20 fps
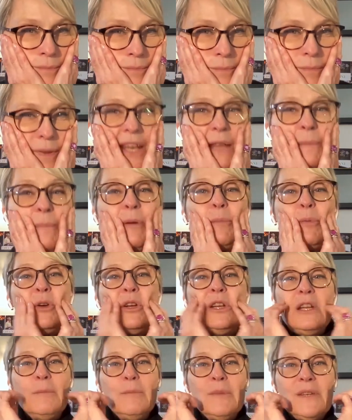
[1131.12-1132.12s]
many people
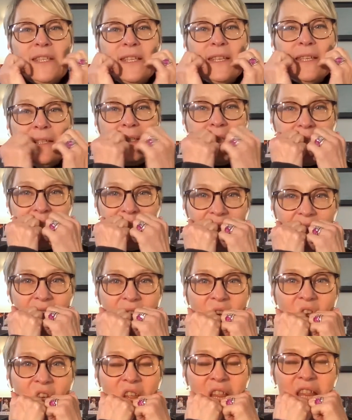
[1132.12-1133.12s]
in the business, they
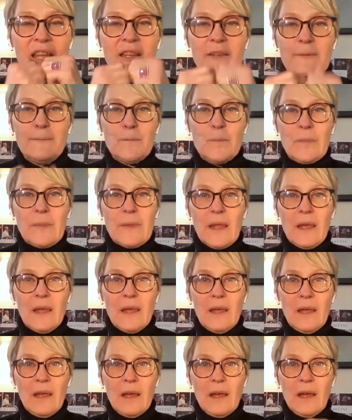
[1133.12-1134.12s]
say that
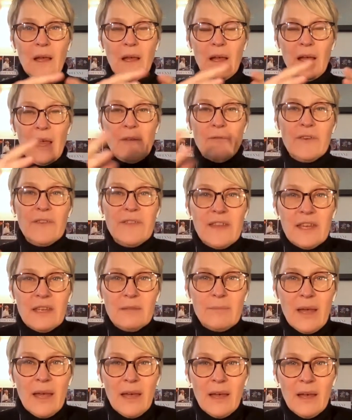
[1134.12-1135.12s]
everything
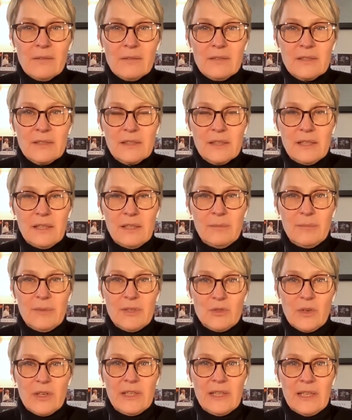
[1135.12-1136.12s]
in my house, in the
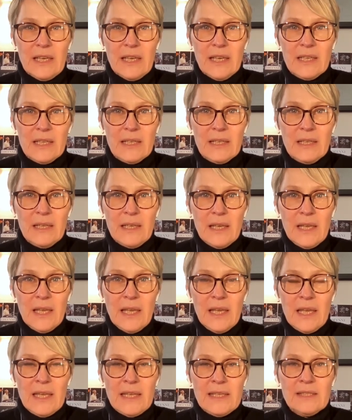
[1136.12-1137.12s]
Maison Eddeenne,
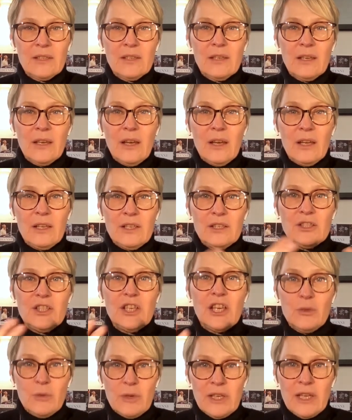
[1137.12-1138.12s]
is
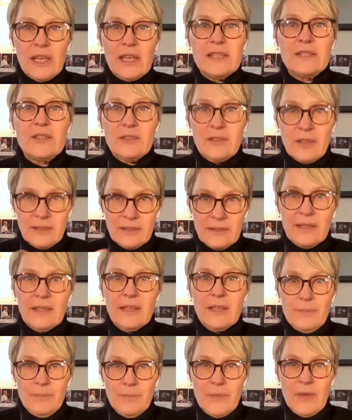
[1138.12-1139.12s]
genuine, is
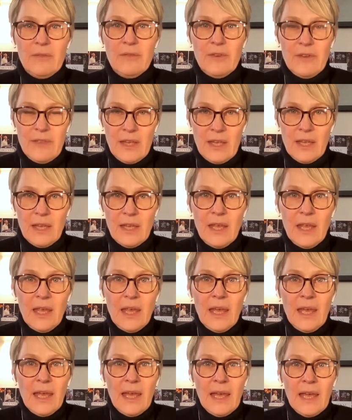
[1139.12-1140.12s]
authentic, everything.
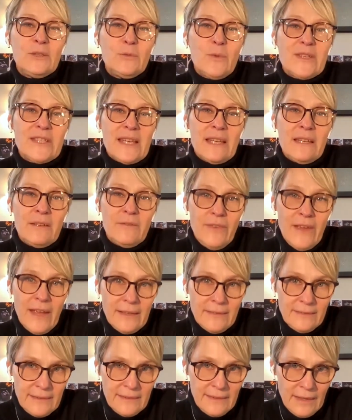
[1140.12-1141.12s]
It was
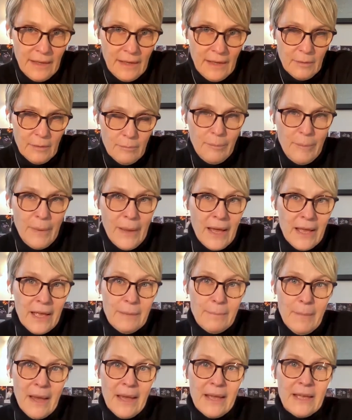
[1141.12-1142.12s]
invented
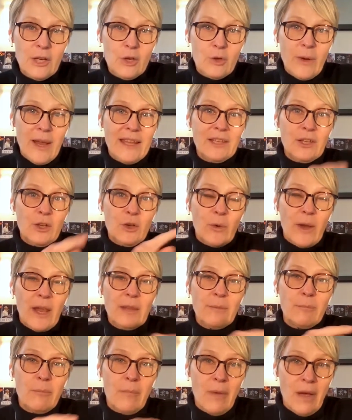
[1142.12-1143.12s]
by my
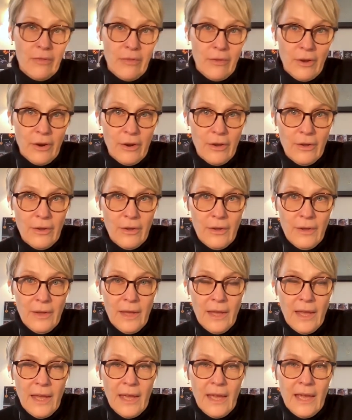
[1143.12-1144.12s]
grandmother.
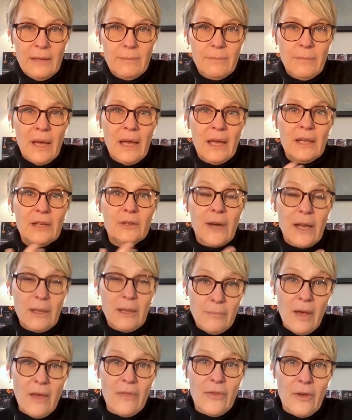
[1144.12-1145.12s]
And my
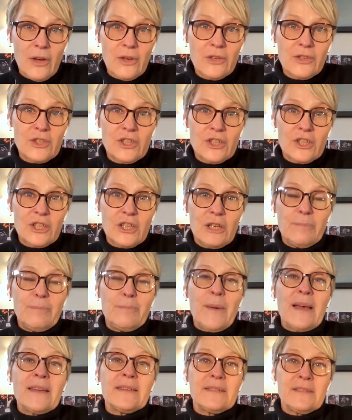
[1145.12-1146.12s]
grandmother, she
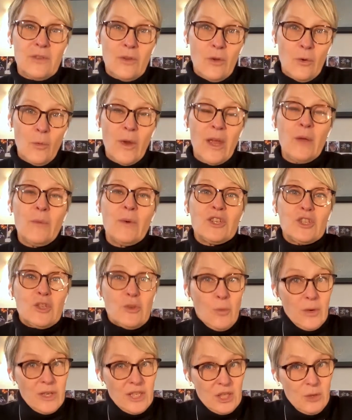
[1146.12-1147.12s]
passed away
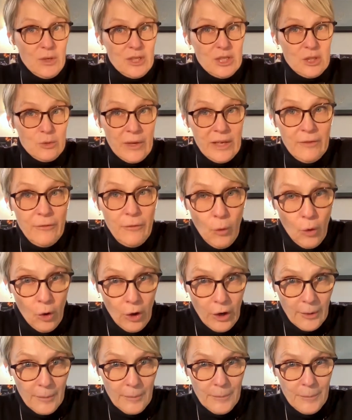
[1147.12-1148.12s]
when she was
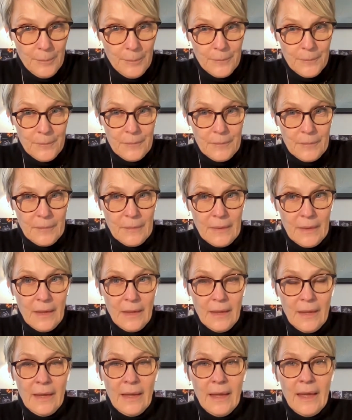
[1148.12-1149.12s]
24.
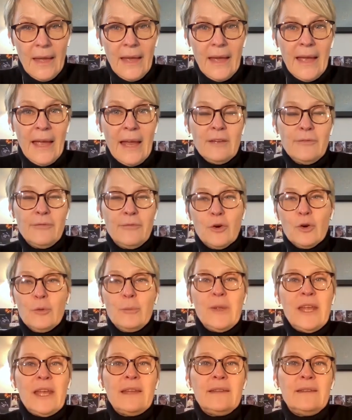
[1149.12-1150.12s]
And for
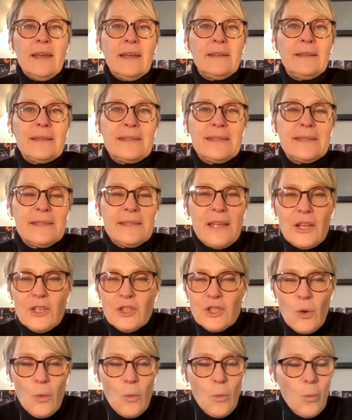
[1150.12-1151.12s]
me, Eddeenne, it's
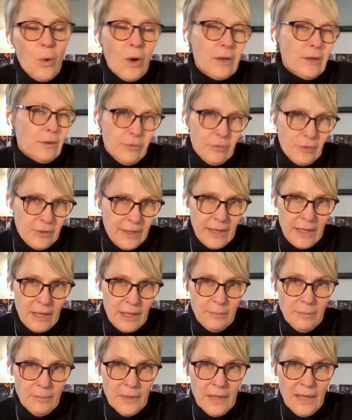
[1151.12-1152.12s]
such a wonderful
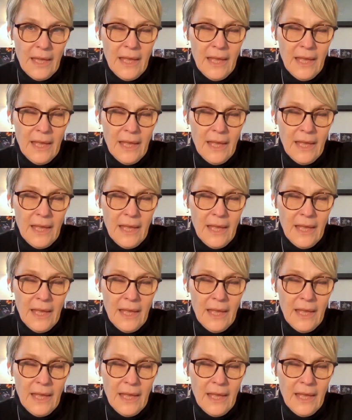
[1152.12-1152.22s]
name.